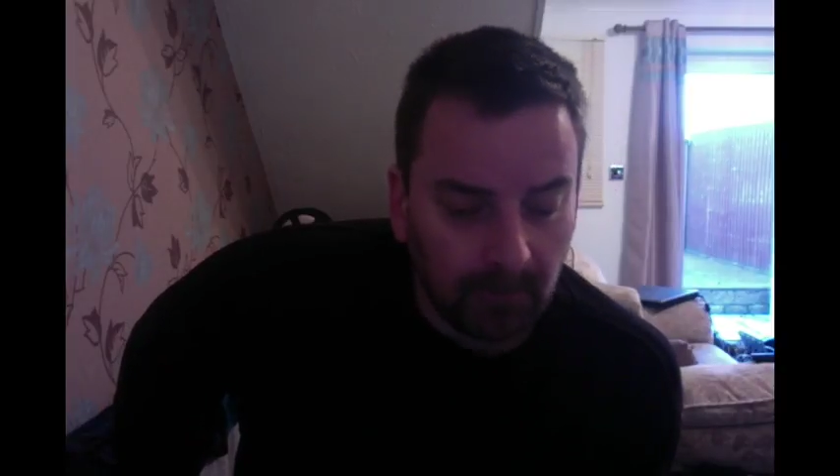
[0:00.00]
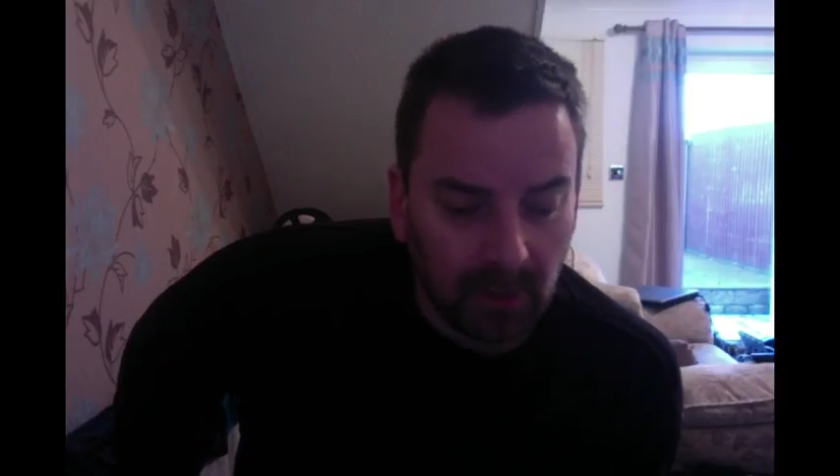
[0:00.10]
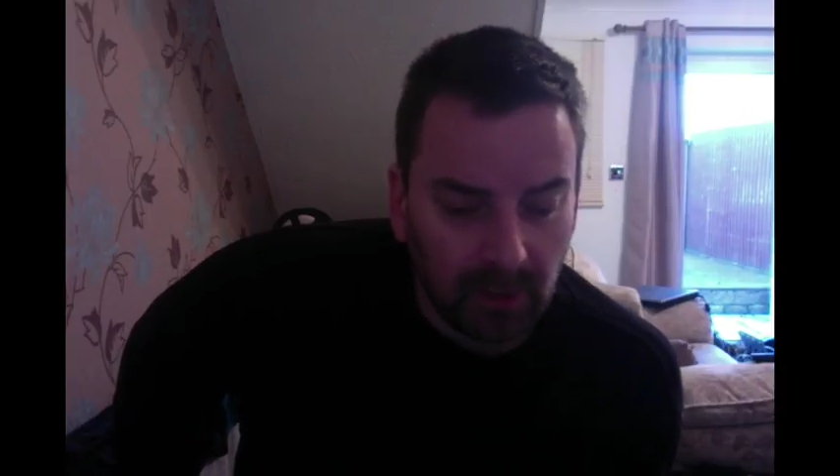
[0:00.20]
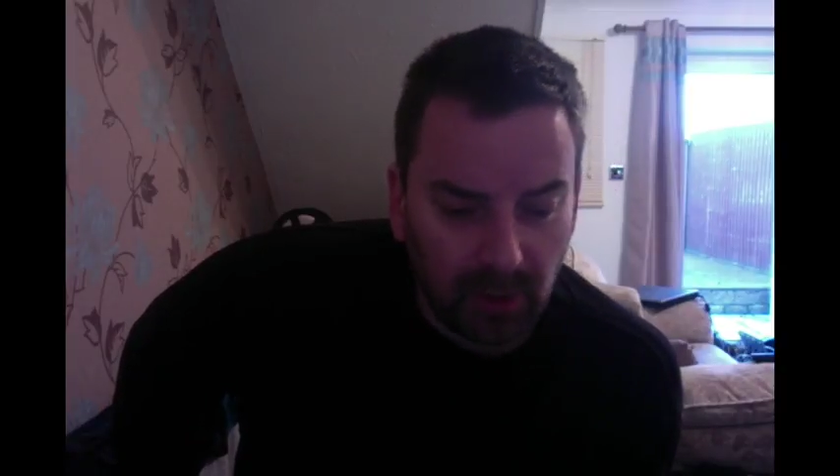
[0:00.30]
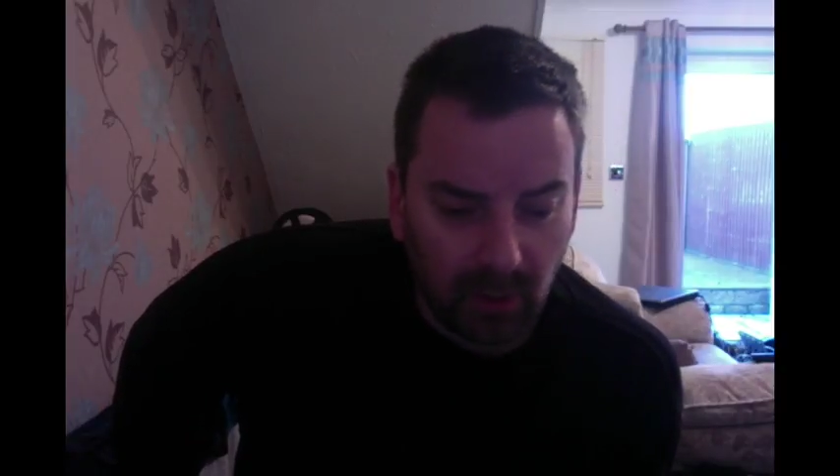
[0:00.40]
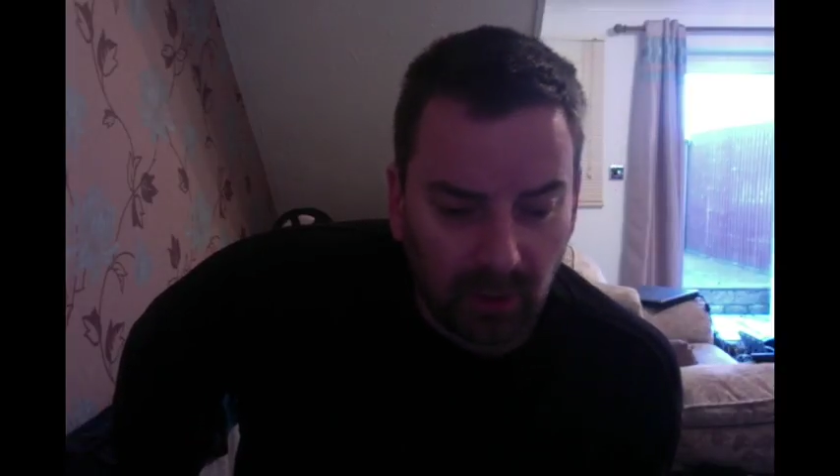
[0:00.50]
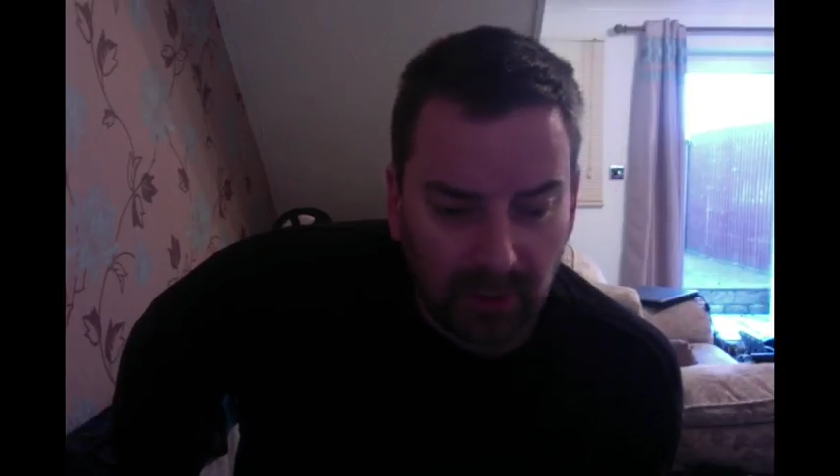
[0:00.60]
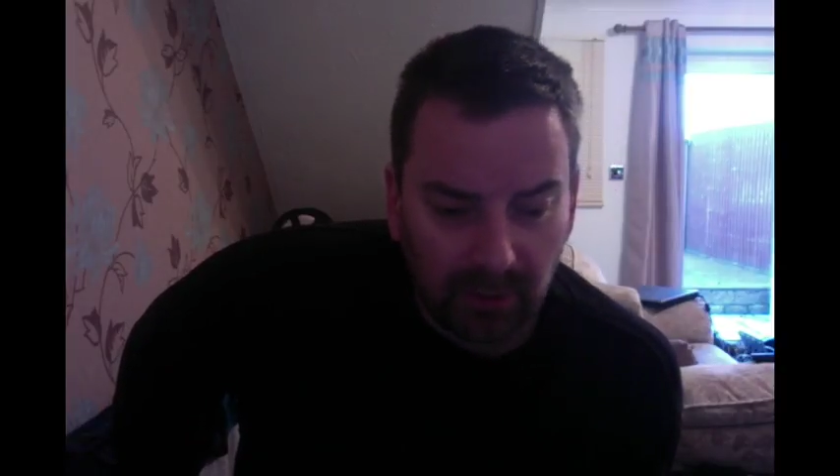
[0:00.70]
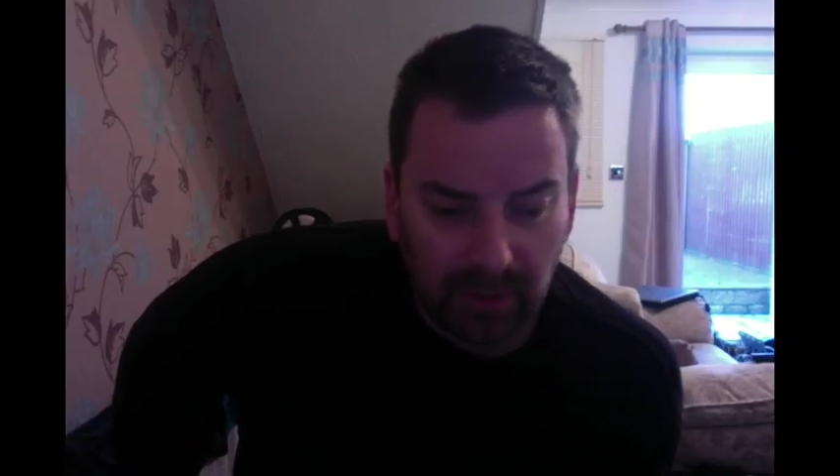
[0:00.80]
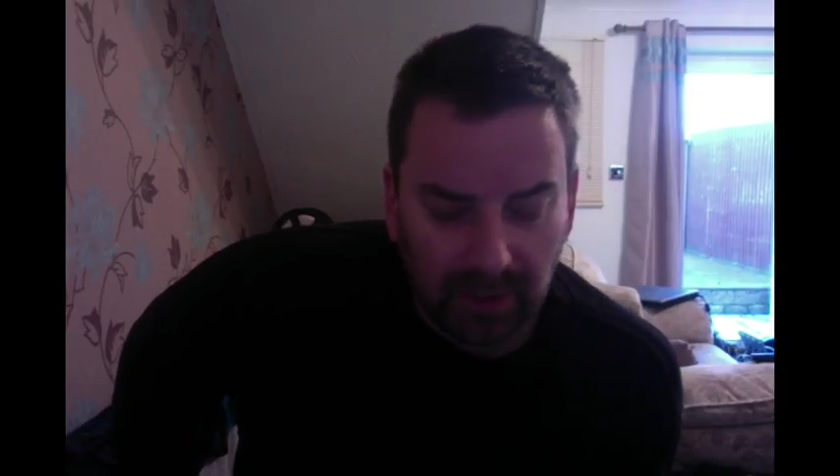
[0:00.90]
So how
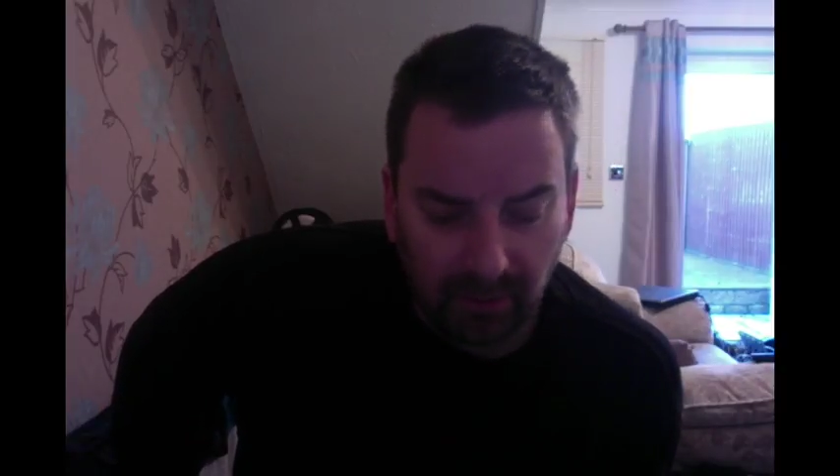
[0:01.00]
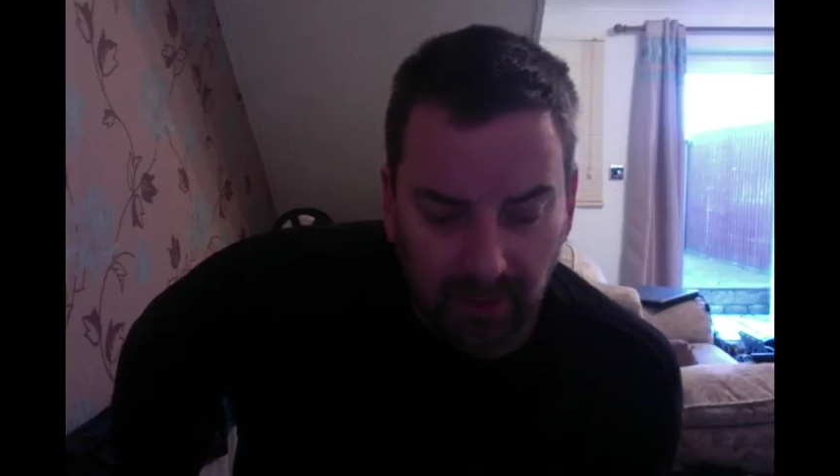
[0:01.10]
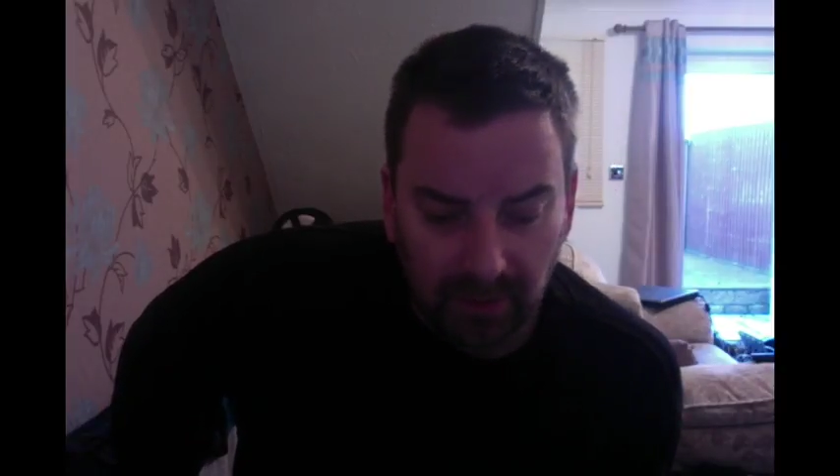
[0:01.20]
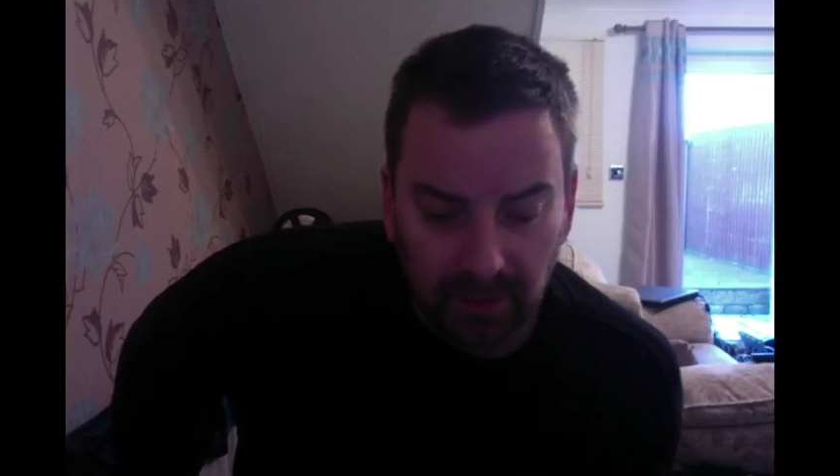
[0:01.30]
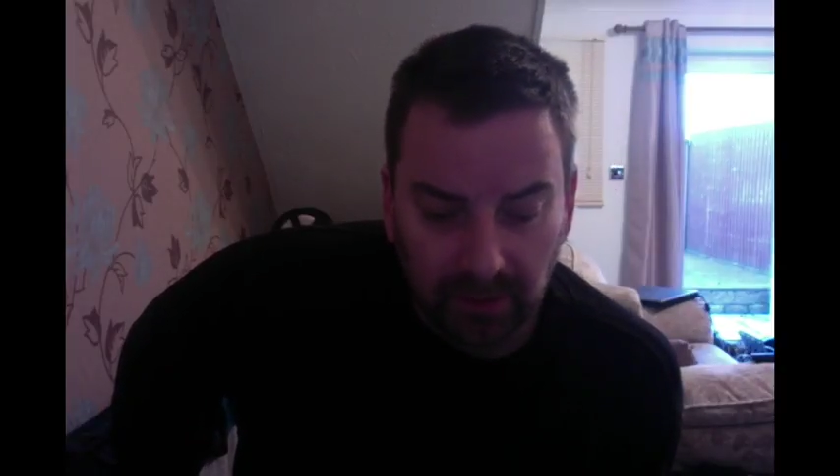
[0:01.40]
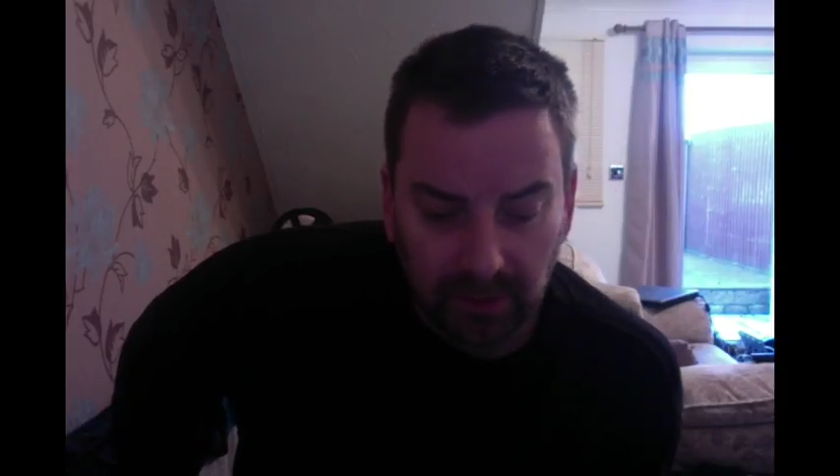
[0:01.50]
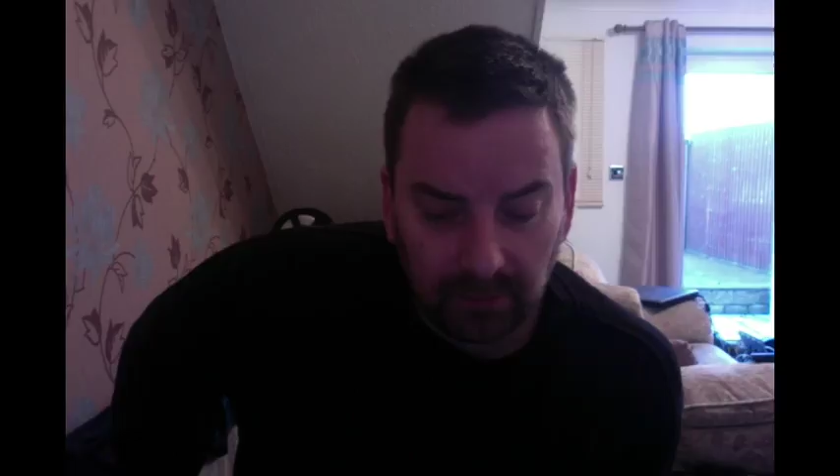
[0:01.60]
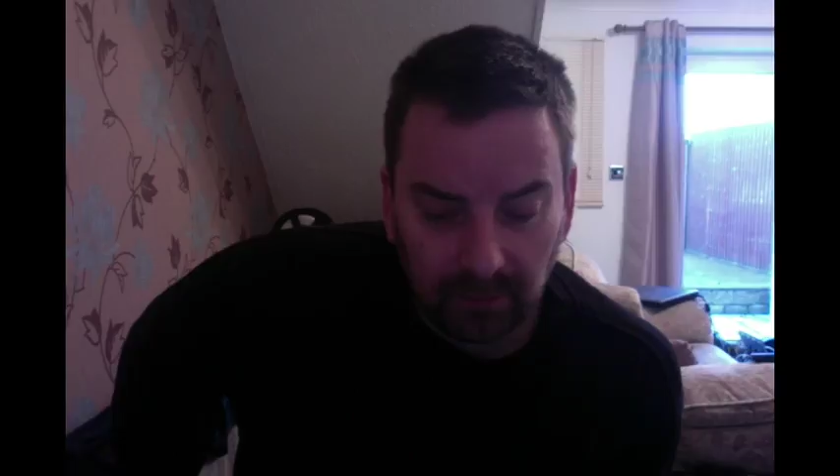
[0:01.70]
do I get around this?